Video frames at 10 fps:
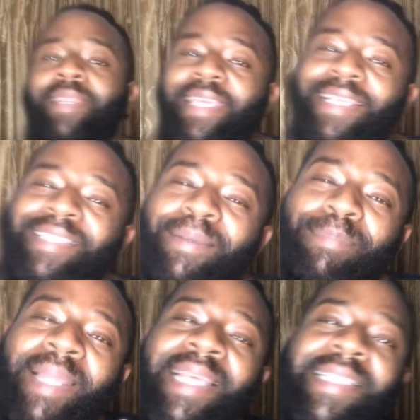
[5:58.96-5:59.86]
is the
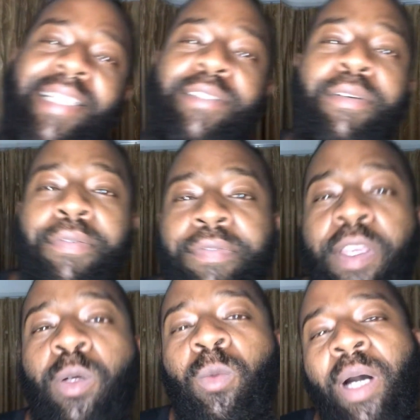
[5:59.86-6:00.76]
ability to
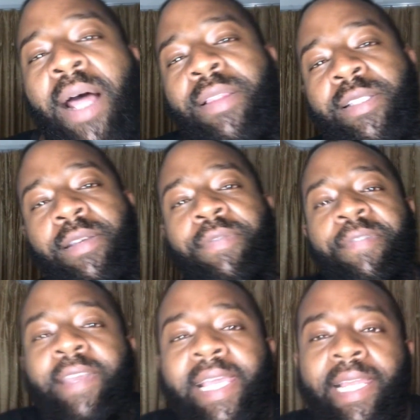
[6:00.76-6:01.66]
feel what others are
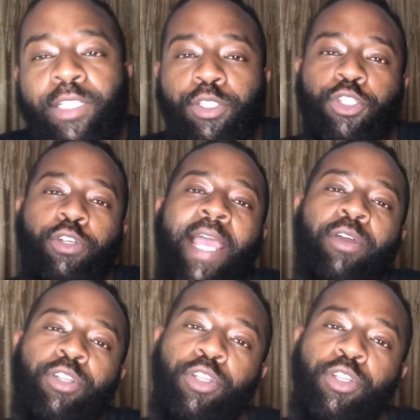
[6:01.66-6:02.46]
feeling, to try on a new